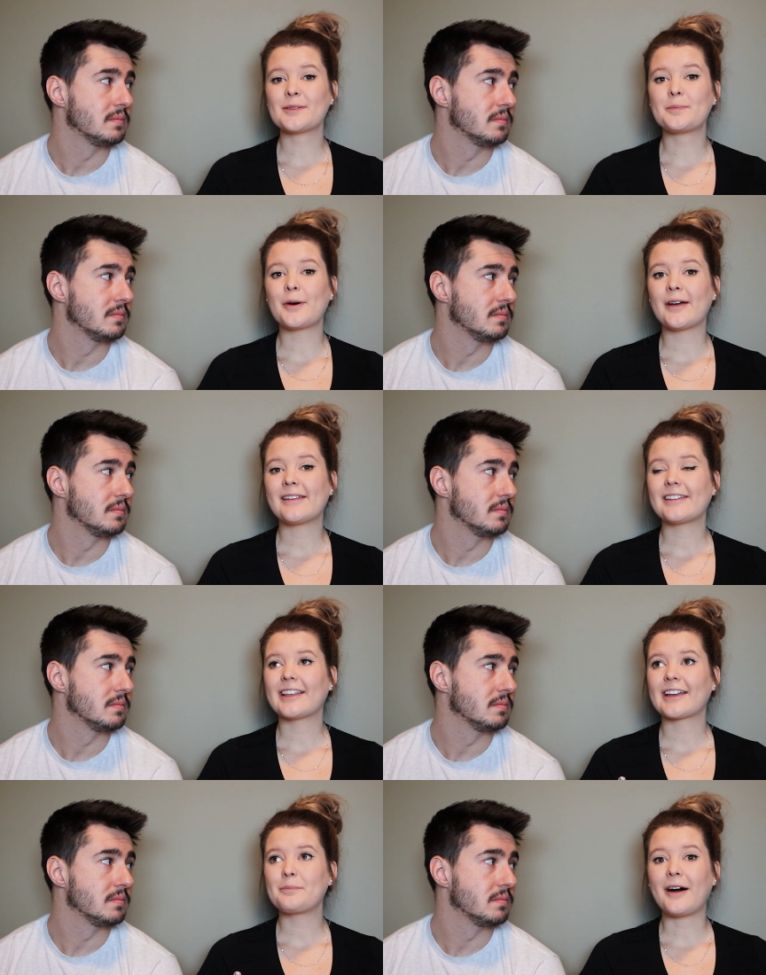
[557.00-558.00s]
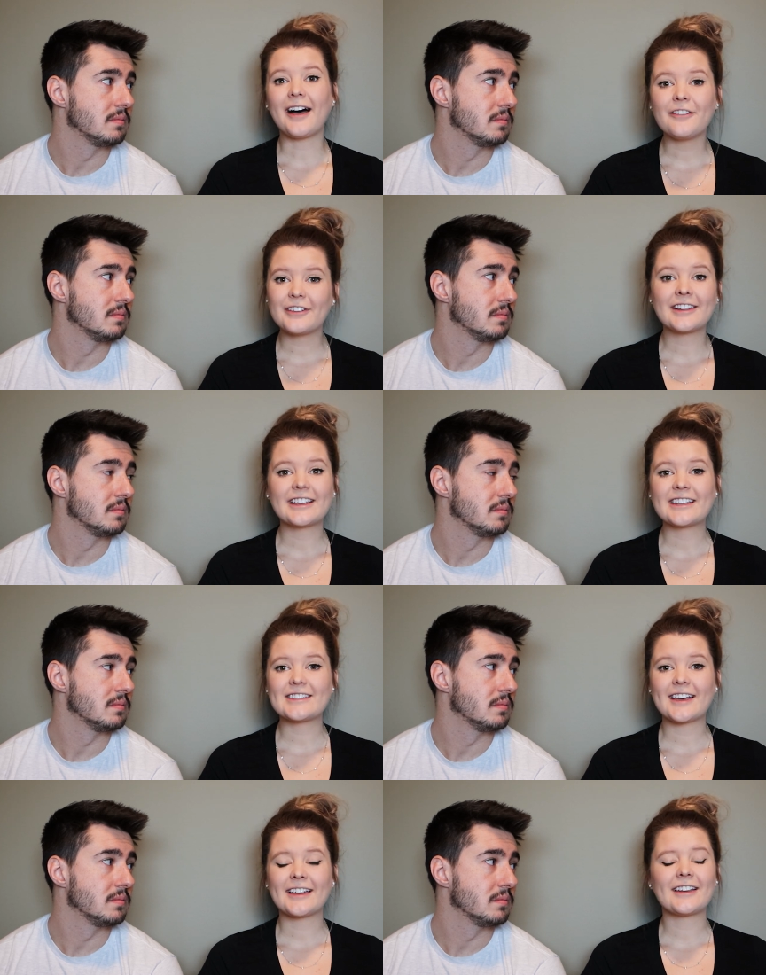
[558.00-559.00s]
Speaker 1: can put like pie filling
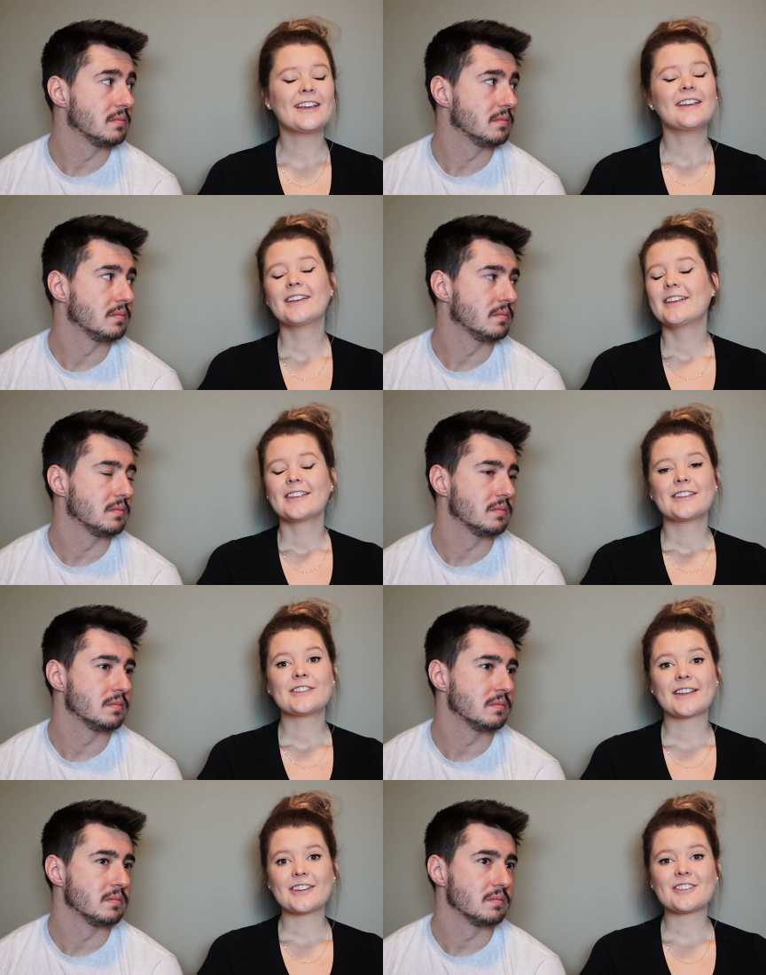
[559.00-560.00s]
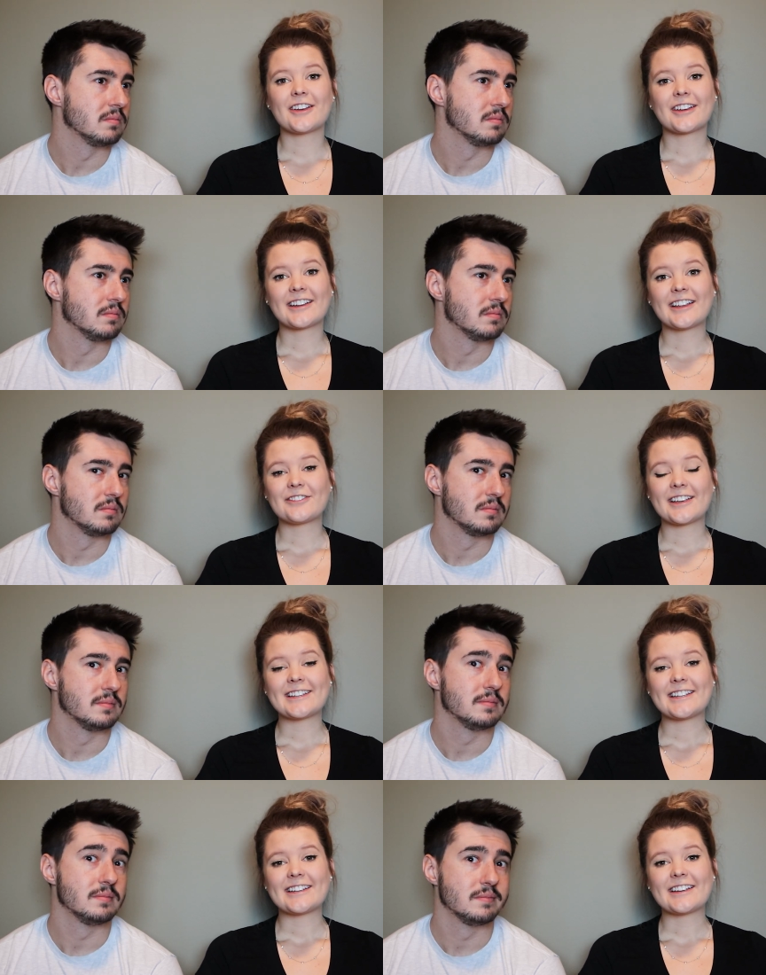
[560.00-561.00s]
inside. Such a good gift
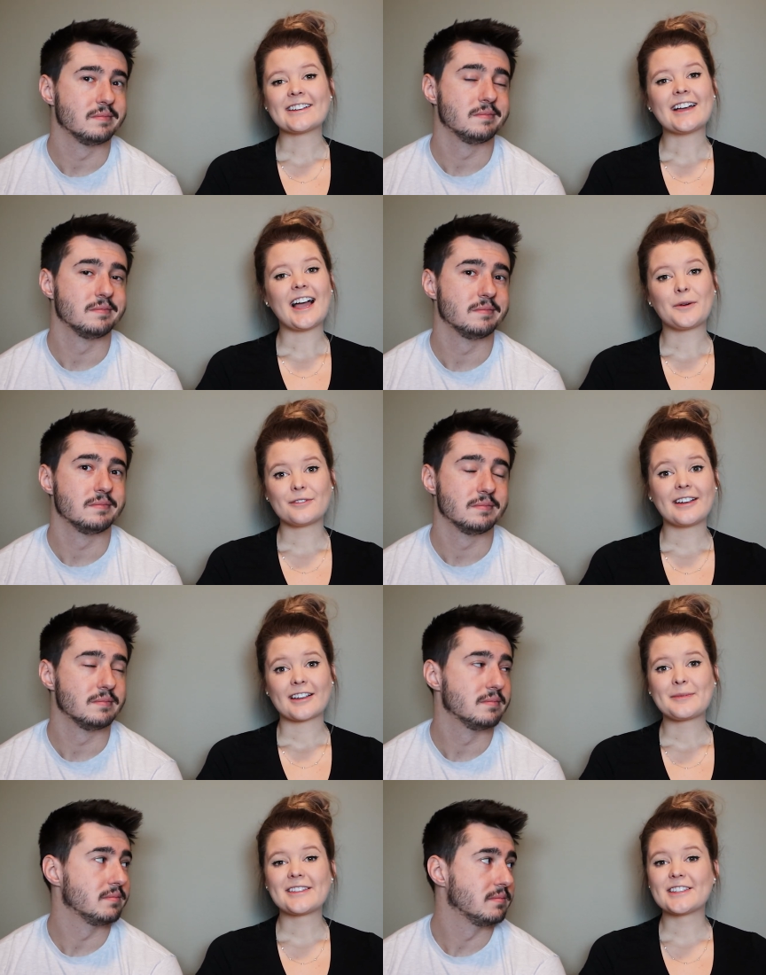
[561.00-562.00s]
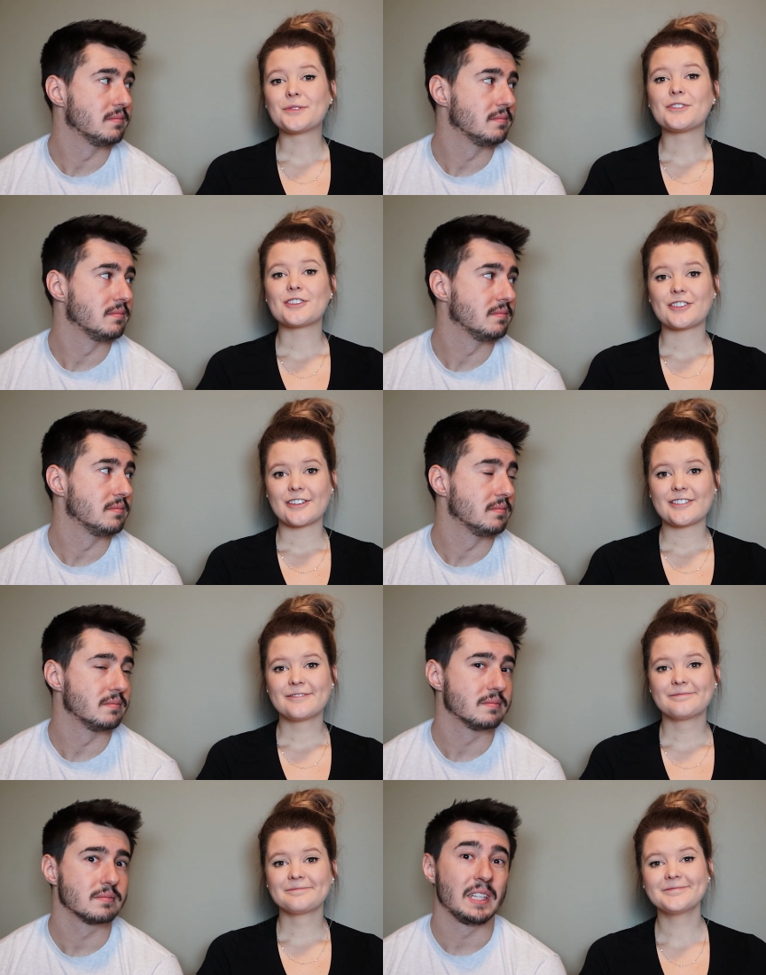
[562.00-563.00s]
idea. I would recommend this for sure.
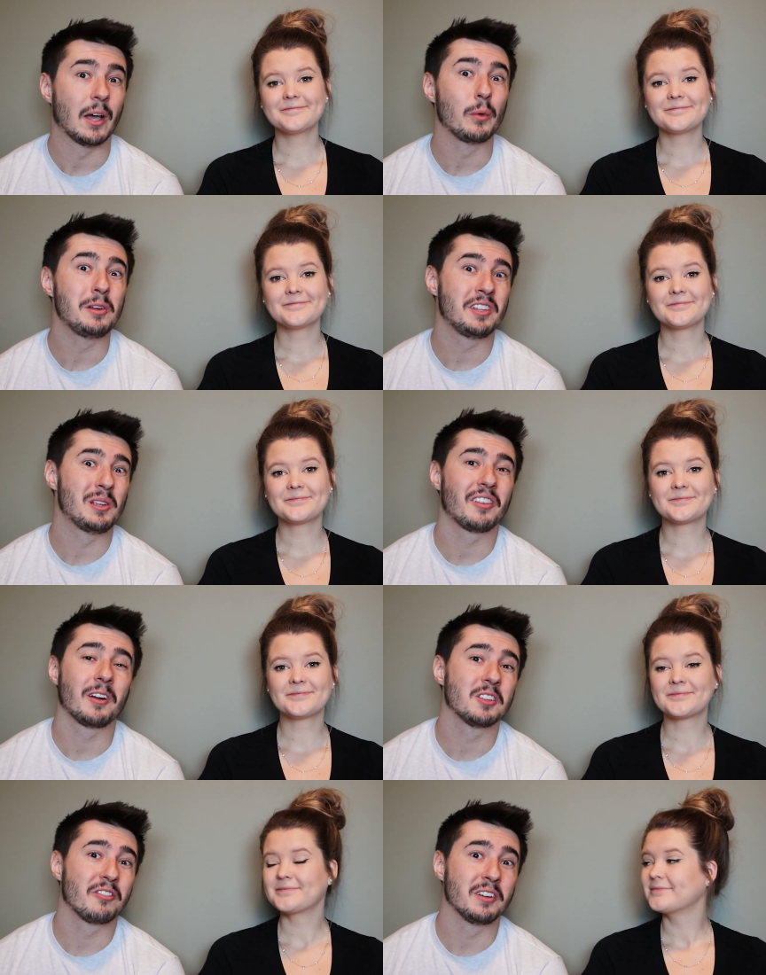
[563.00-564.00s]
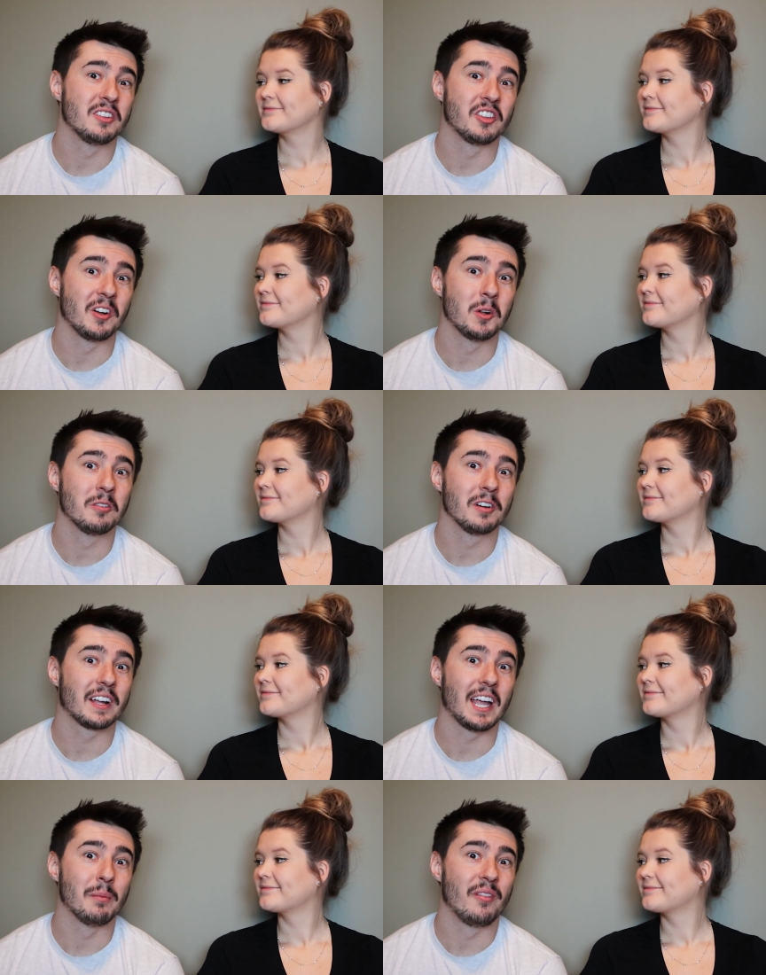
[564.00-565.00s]
Speaker 2: Yeah, we usually use ours for dessert over
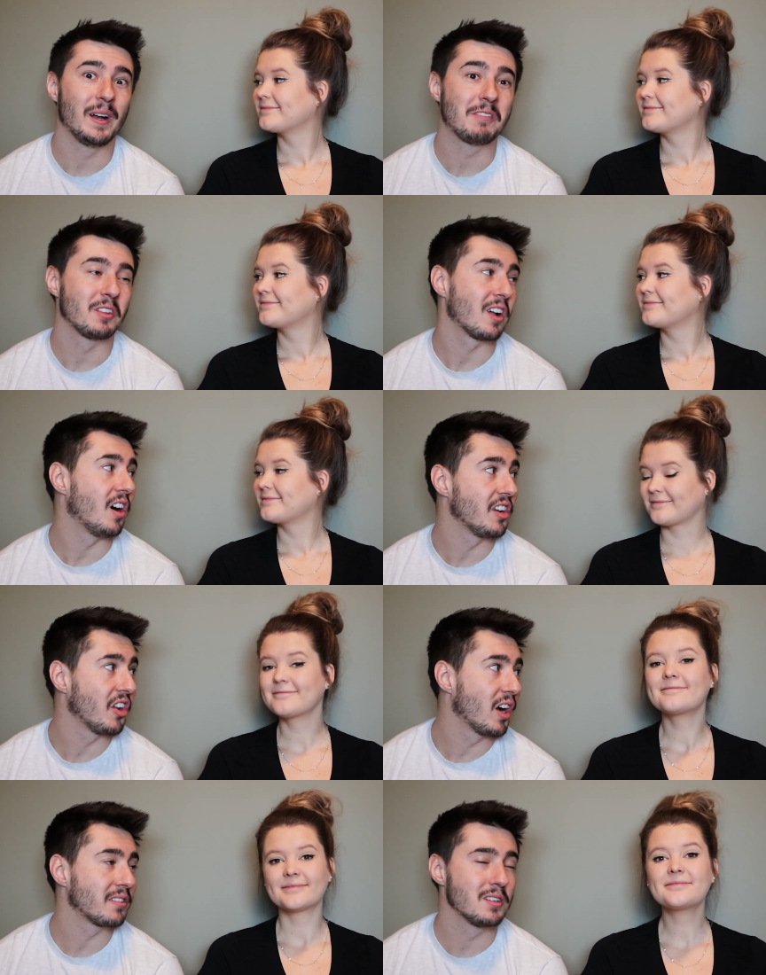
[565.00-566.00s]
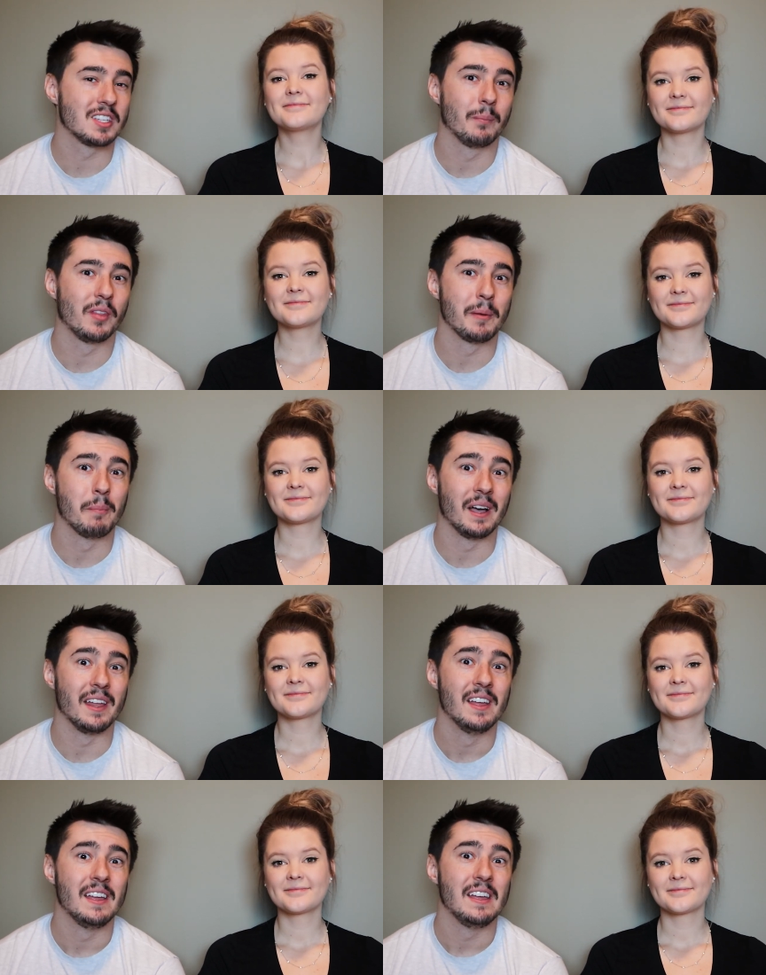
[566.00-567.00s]
a campfire after like hot dogs or something,
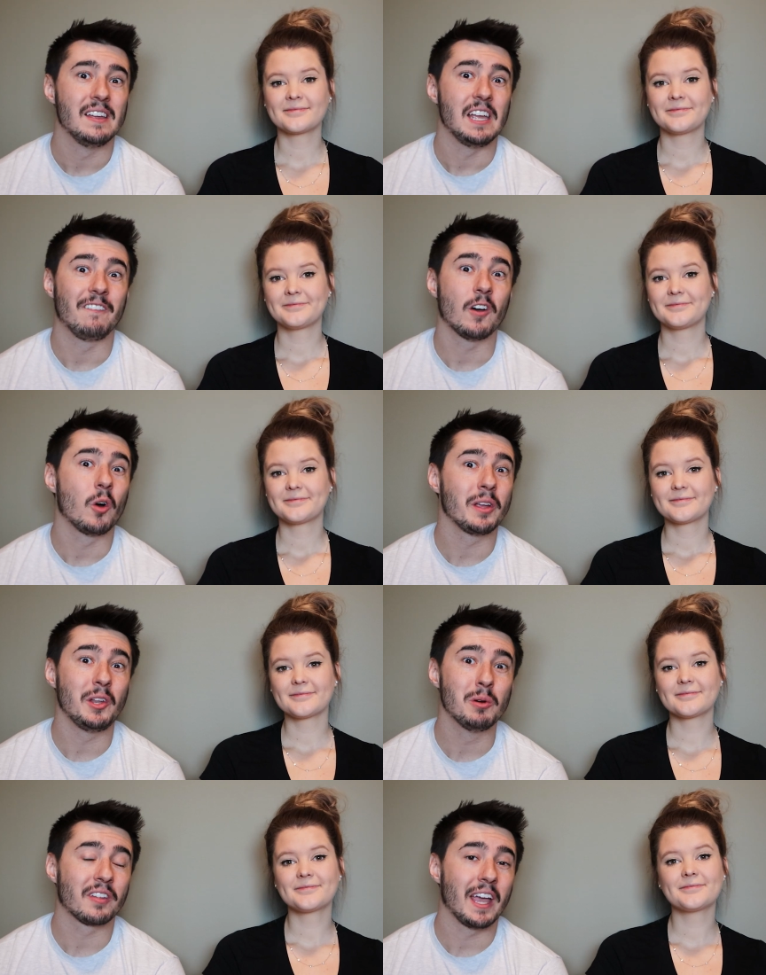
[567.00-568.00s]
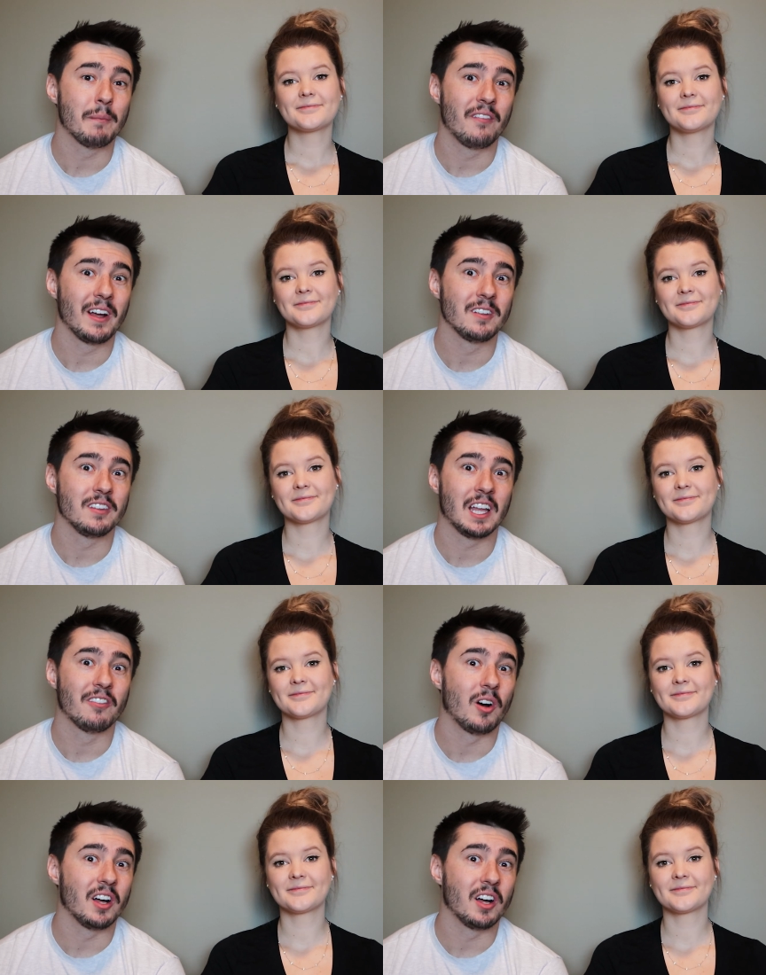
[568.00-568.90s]
but if all we do with campfires is have